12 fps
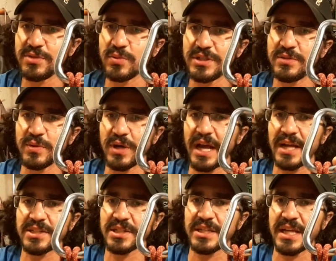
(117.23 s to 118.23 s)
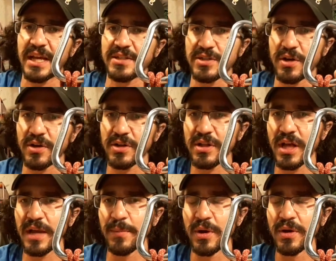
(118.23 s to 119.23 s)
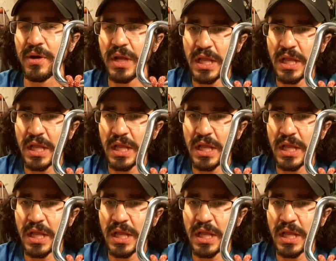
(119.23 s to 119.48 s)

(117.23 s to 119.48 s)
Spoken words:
which will actually catch our climber.